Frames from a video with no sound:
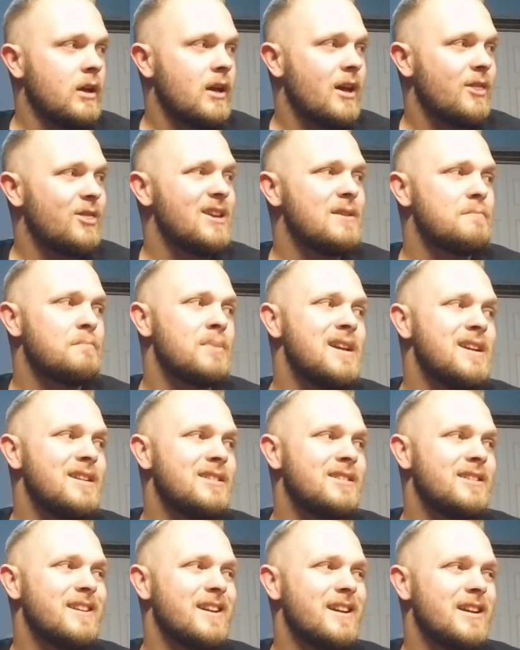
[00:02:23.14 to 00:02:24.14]
think
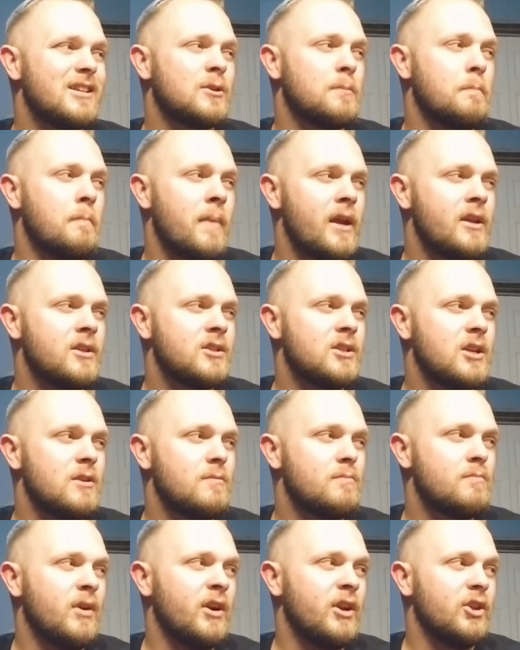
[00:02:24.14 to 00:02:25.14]
PCS makes
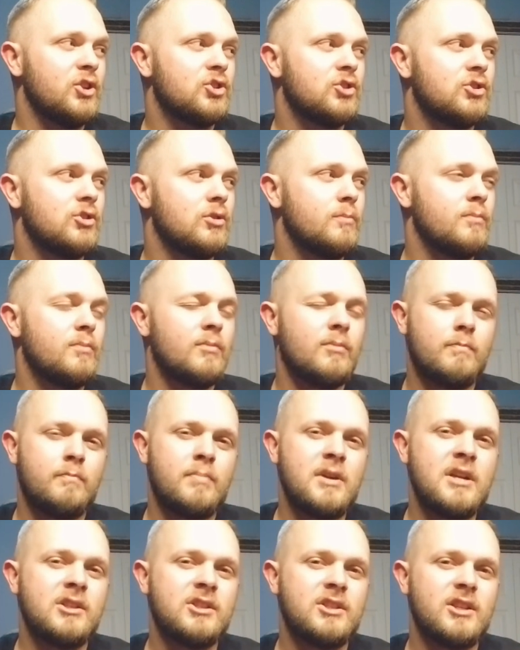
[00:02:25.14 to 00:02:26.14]
it, but
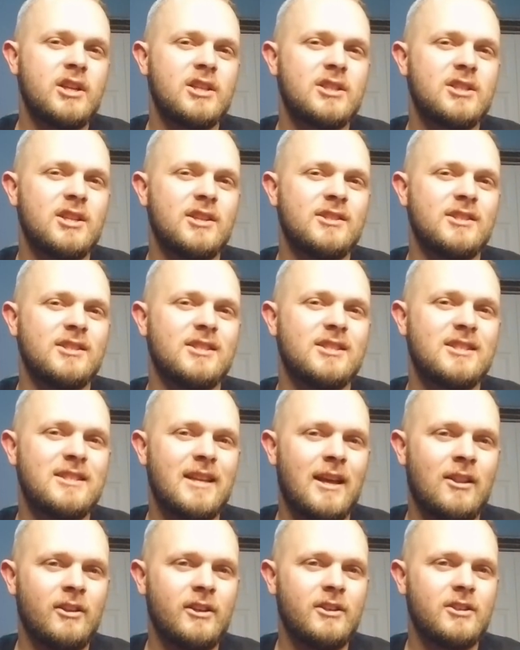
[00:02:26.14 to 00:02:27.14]
PCS doesn't
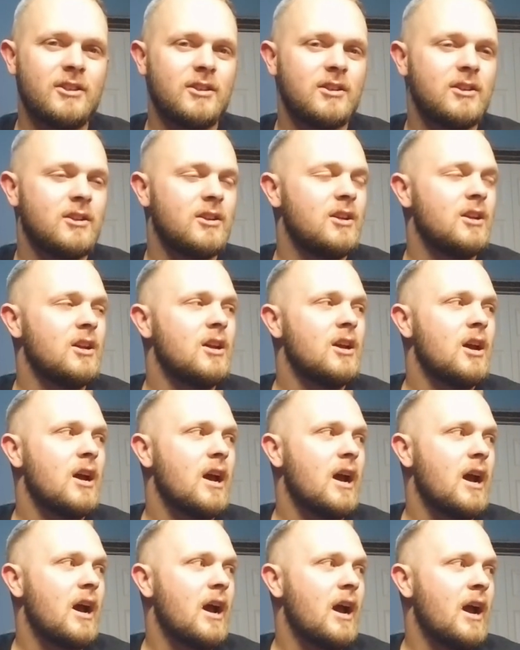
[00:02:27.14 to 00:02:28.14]
sell it.
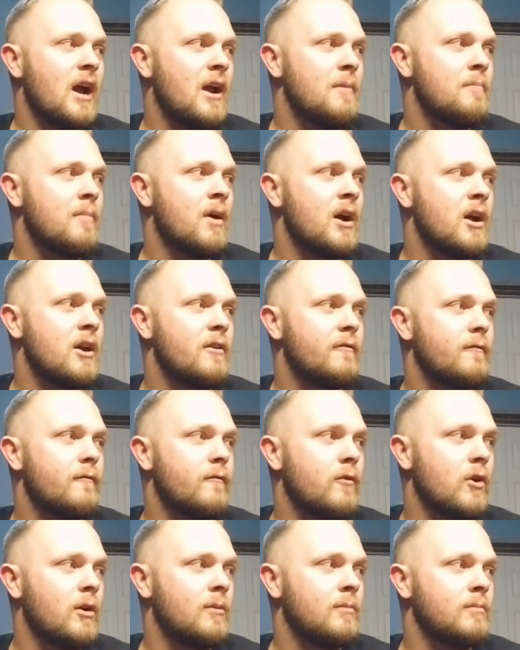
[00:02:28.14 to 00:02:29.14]
I bought
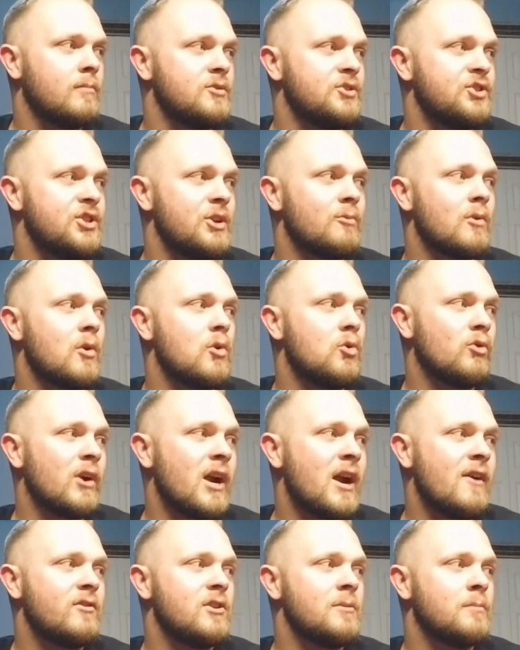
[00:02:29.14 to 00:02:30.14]
from Zero
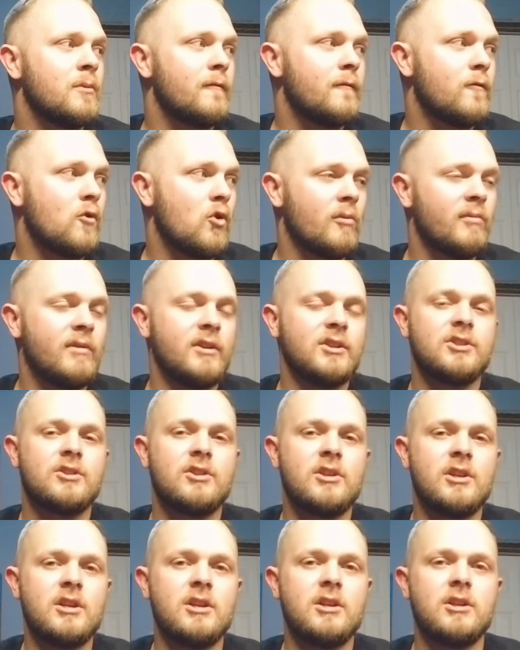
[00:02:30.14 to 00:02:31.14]
Gravity Performance
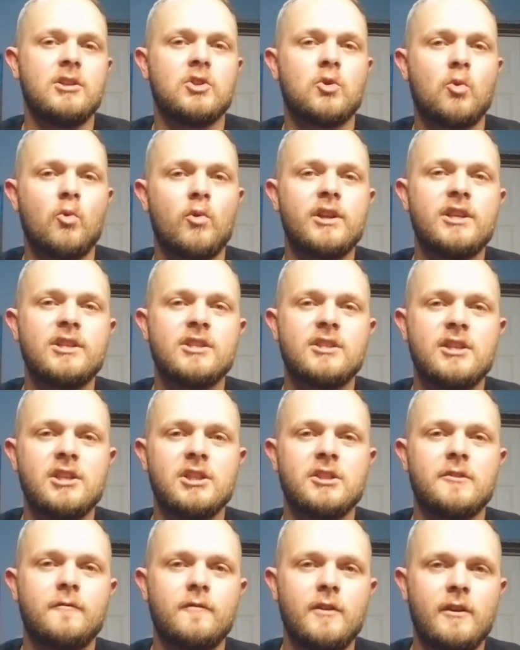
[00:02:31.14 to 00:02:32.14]
the
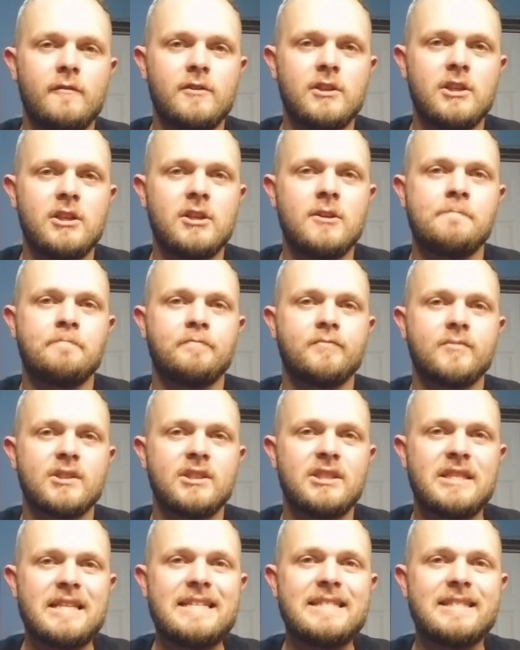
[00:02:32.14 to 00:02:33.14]
2650
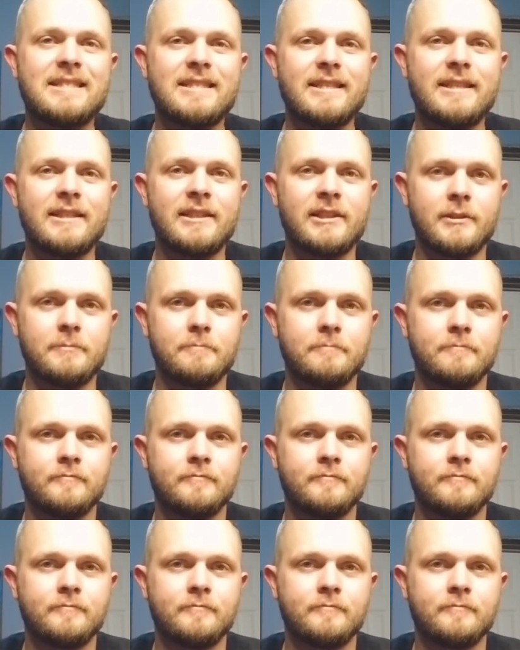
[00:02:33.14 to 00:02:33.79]
TCM.